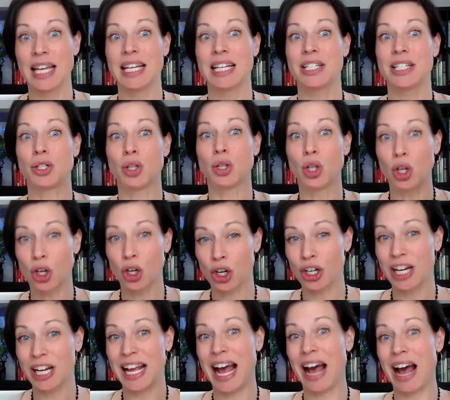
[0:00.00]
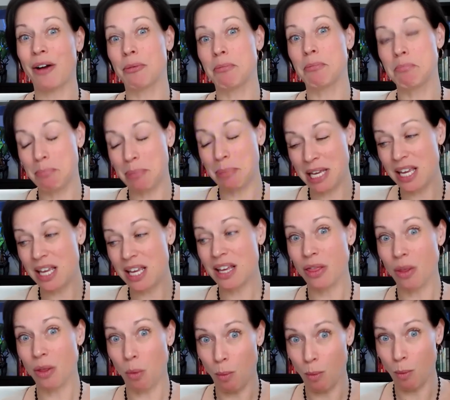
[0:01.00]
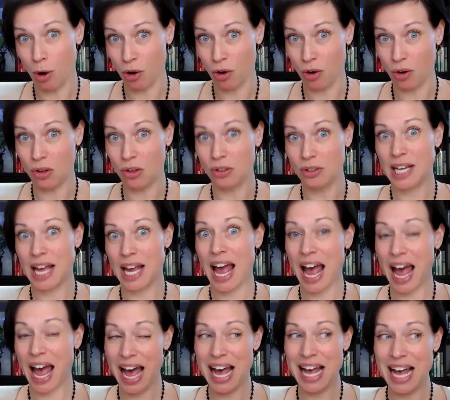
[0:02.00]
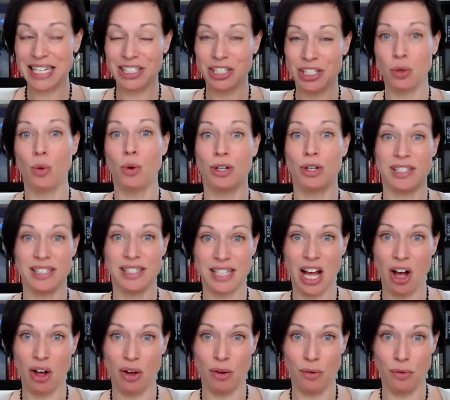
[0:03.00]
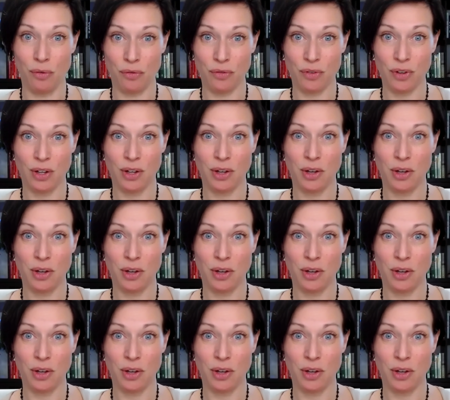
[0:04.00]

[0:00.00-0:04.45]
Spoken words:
is learning how to be in the world as yourself